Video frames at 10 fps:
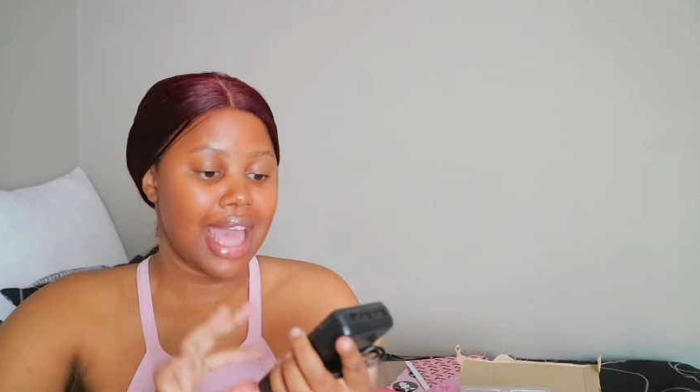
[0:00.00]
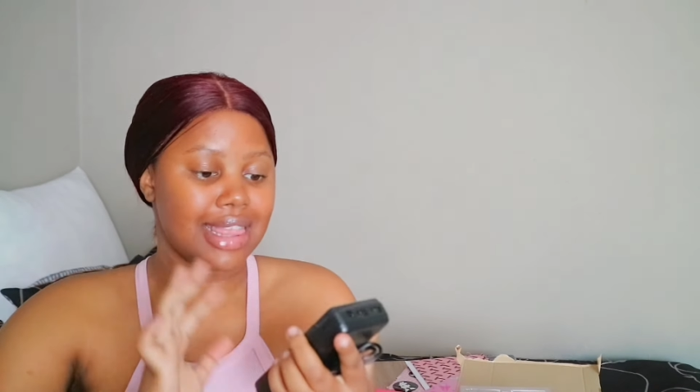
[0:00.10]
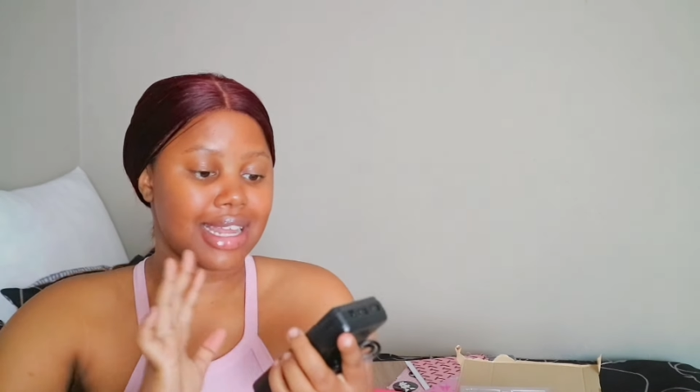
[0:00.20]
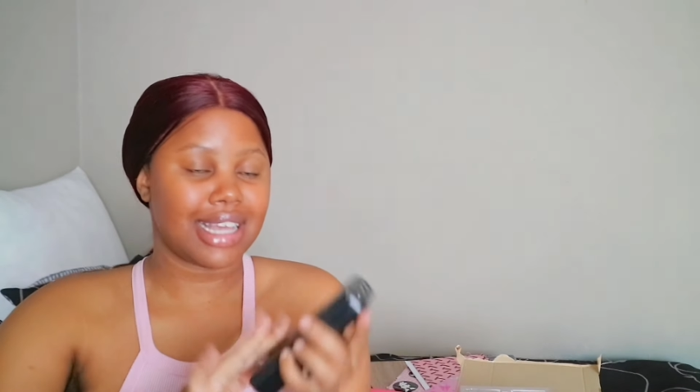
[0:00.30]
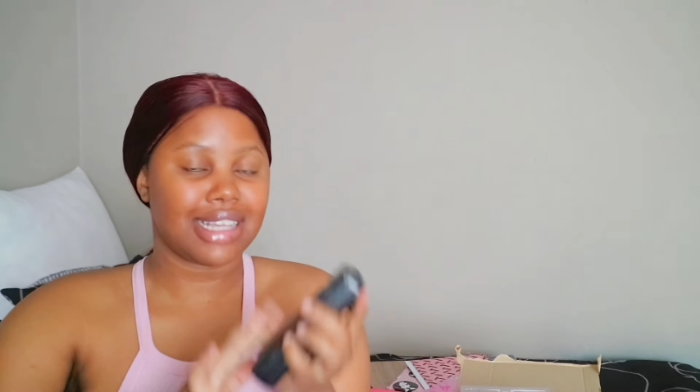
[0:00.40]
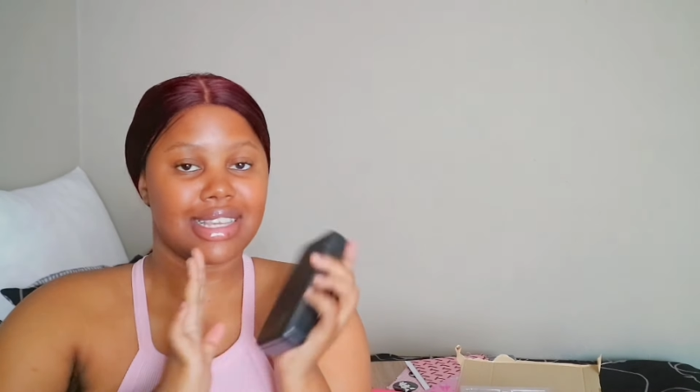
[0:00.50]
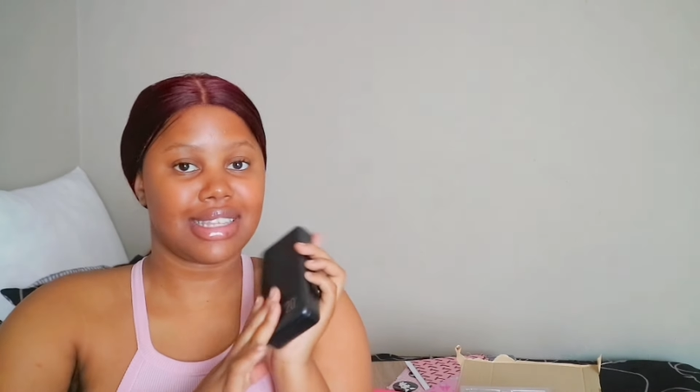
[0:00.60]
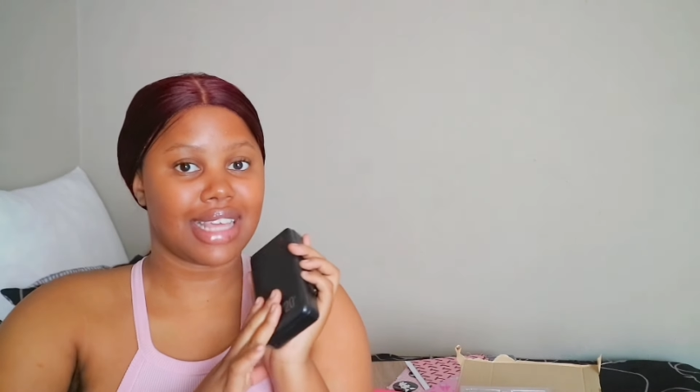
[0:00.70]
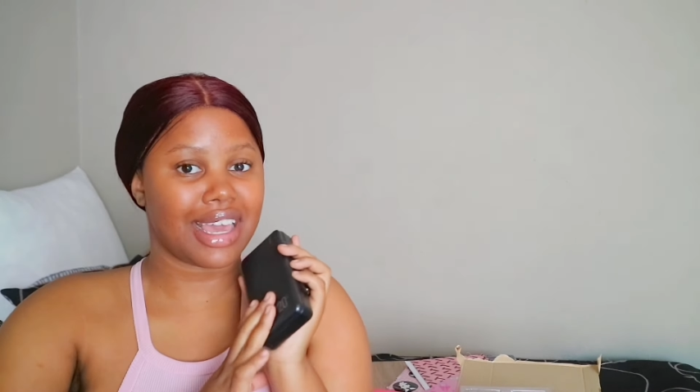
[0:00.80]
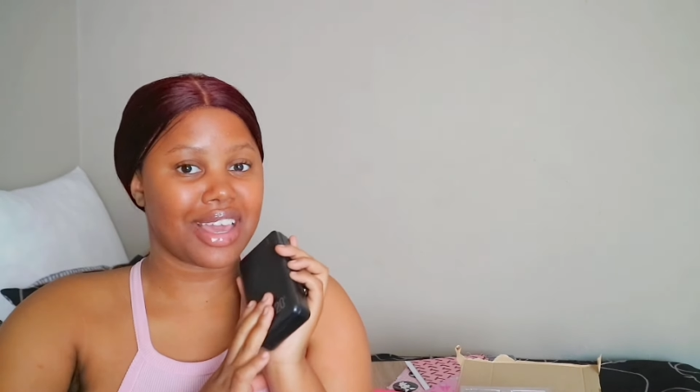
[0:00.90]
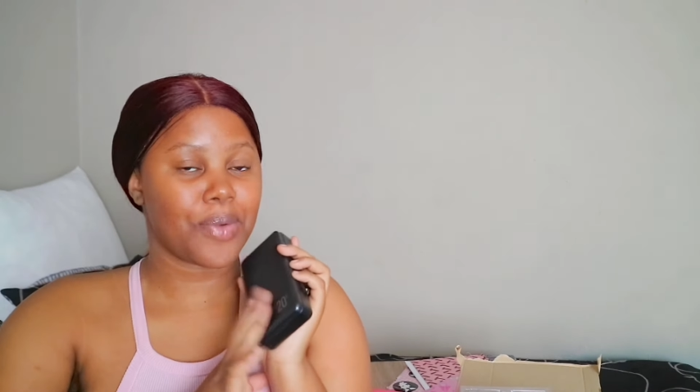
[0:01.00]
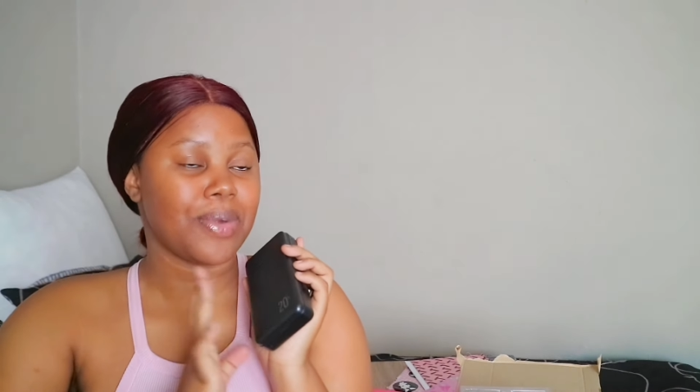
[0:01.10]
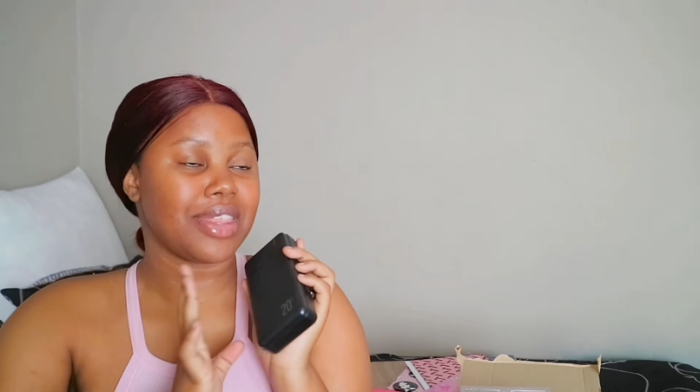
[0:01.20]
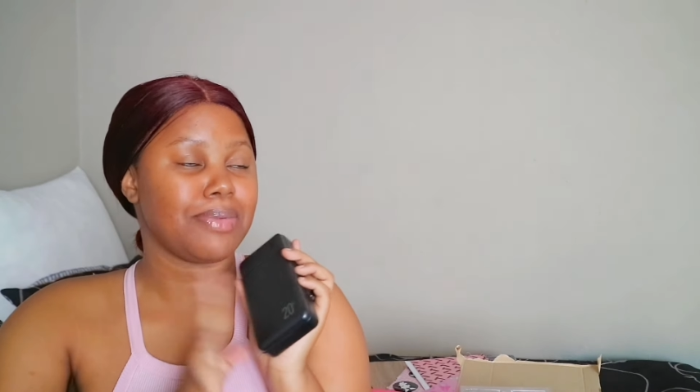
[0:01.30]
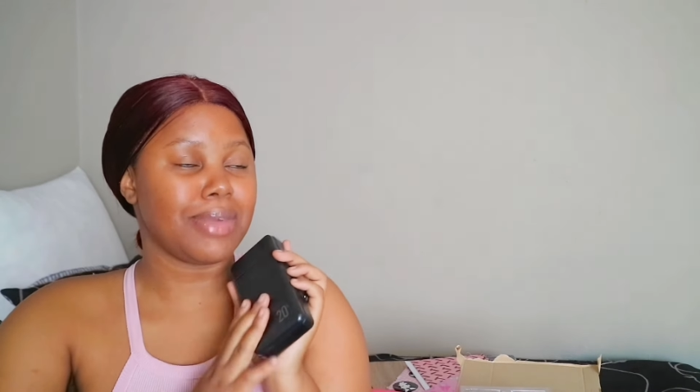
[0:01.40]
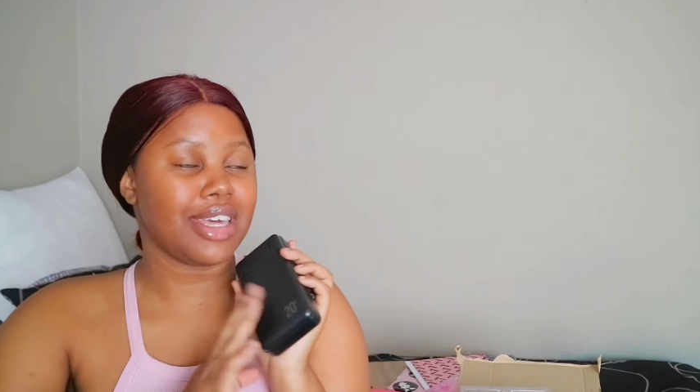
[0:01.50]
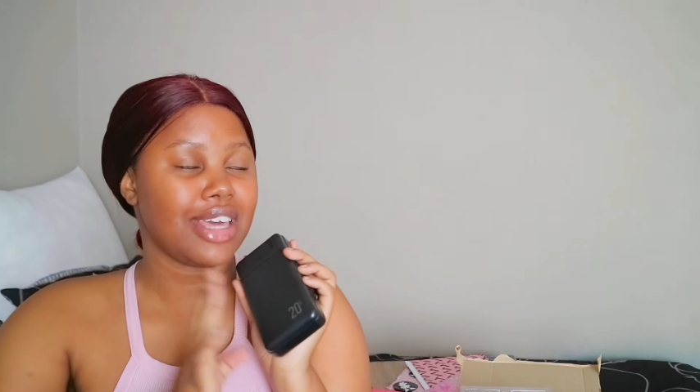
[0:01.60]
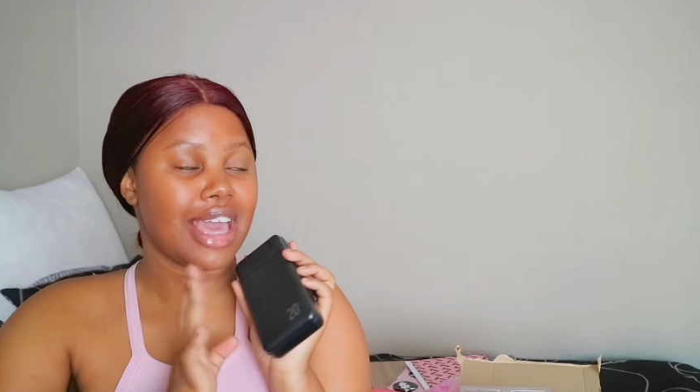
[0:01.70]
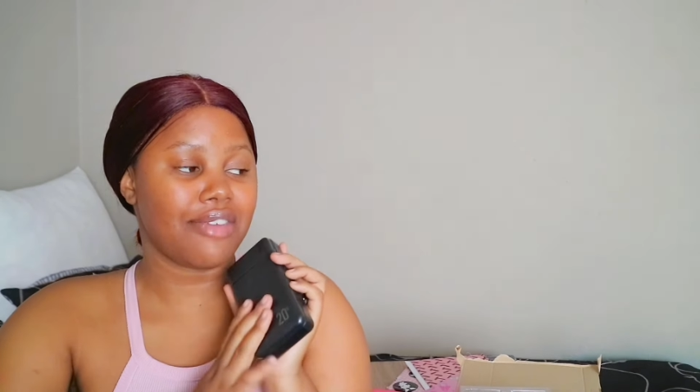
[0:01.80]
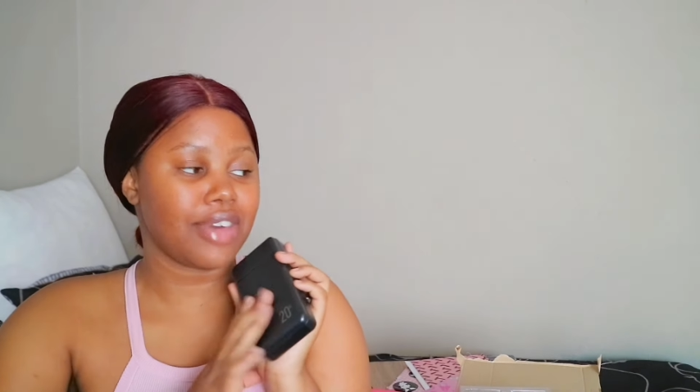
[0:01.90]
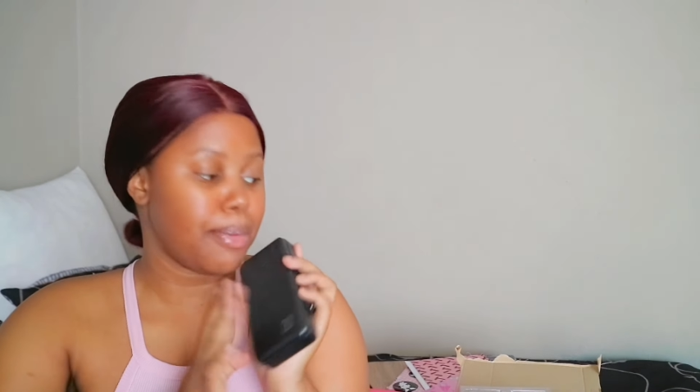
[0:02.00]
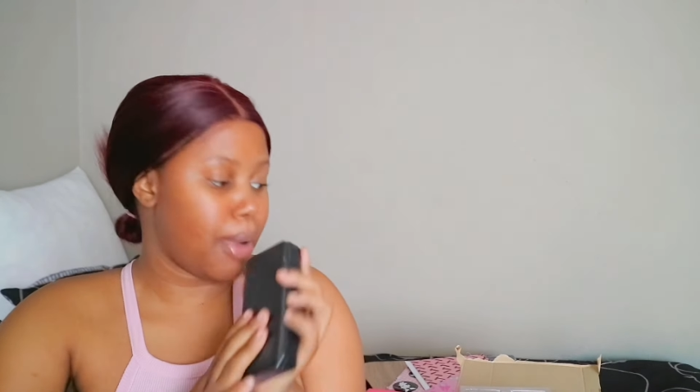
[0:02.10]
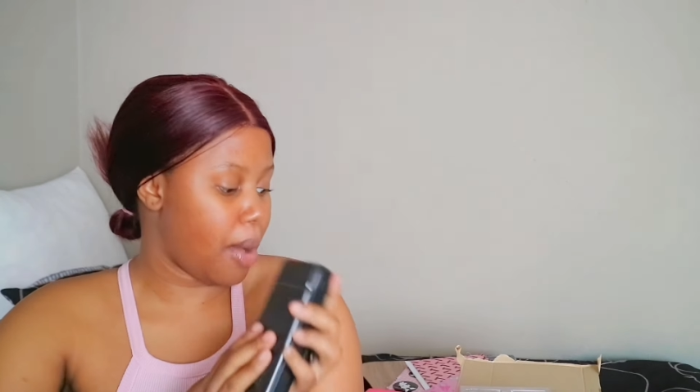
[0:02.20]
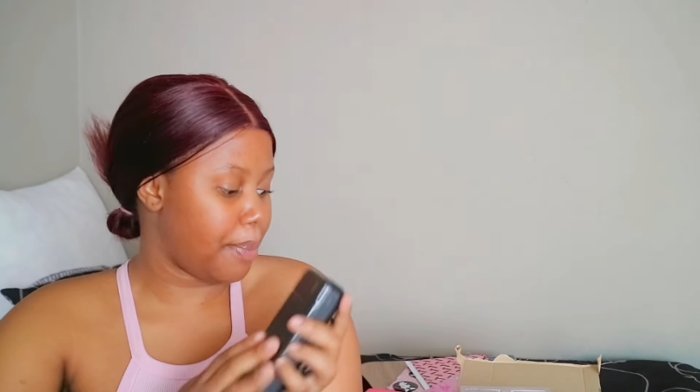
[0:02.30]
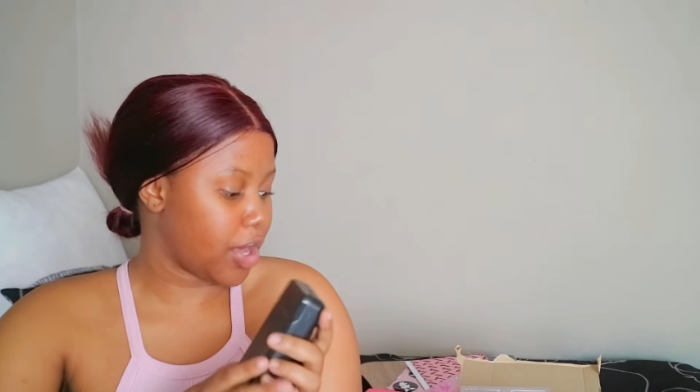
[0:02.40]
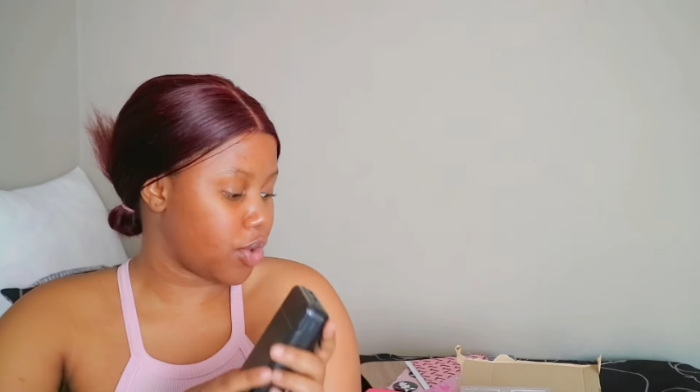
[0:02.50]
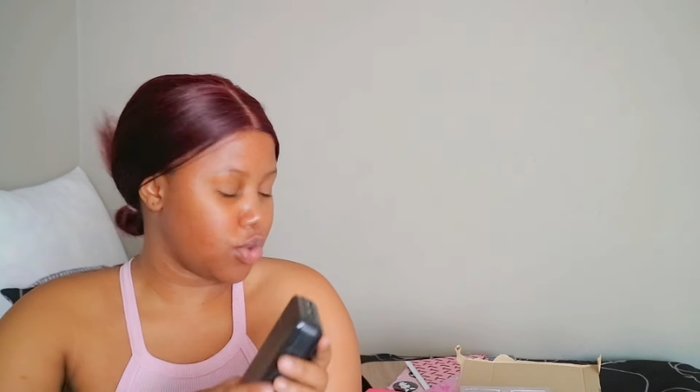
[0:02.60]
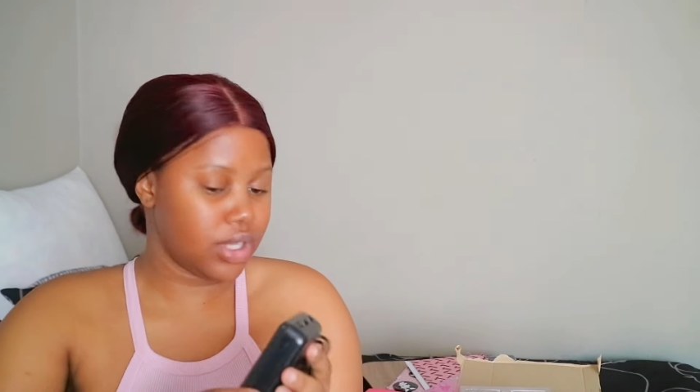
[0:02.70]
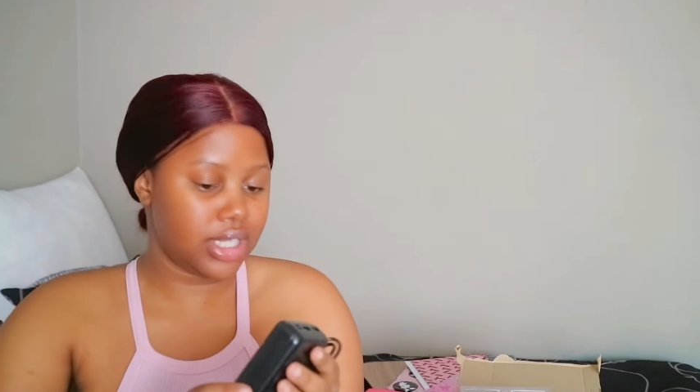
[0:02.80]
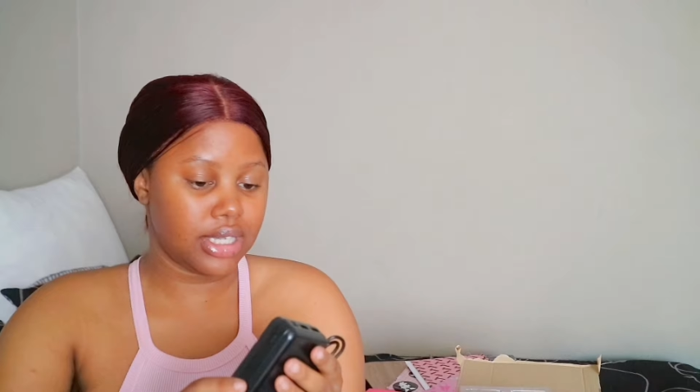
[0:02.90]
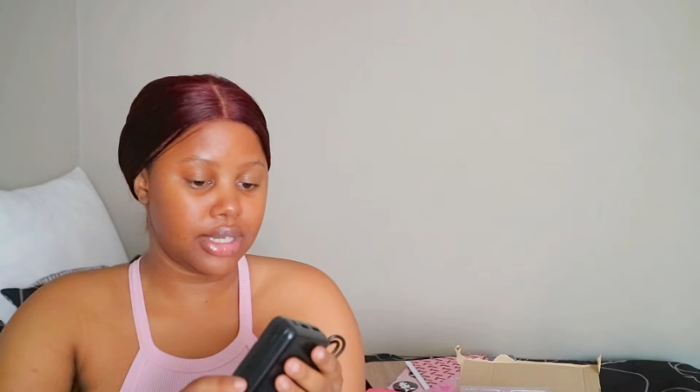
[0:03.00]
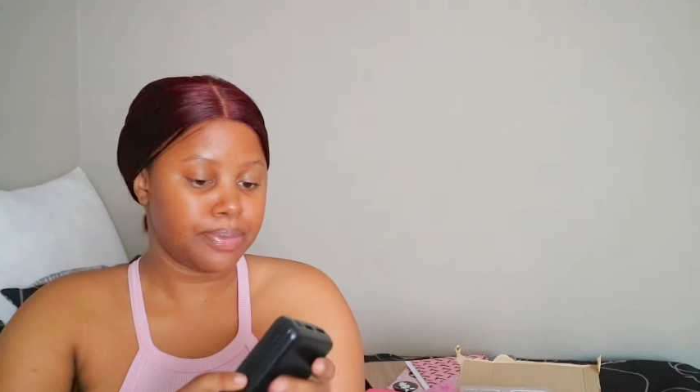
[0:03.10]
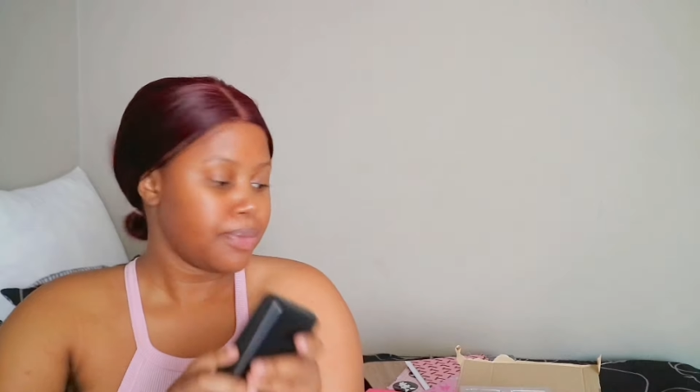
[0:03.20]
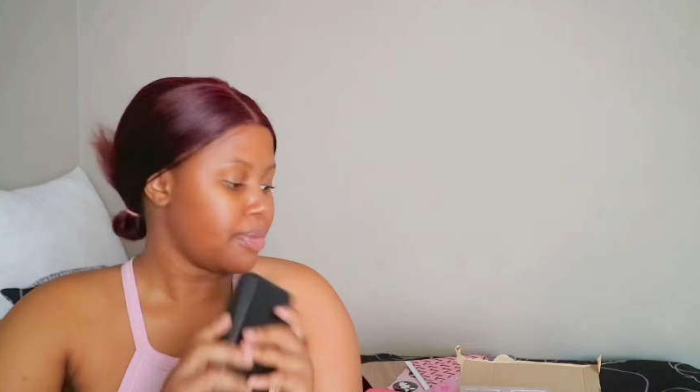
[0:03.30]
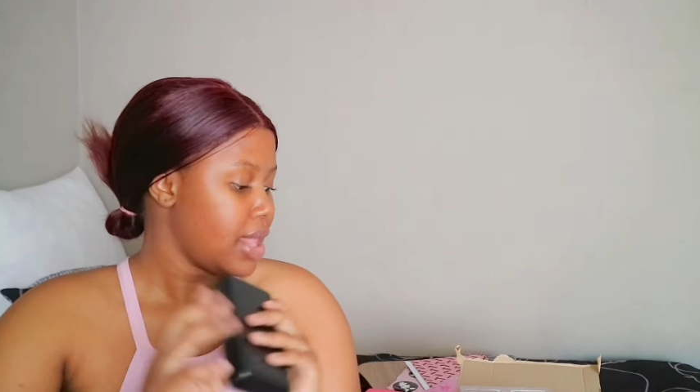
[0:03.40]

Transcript: And the nicest thing with me having a power bank, obviously,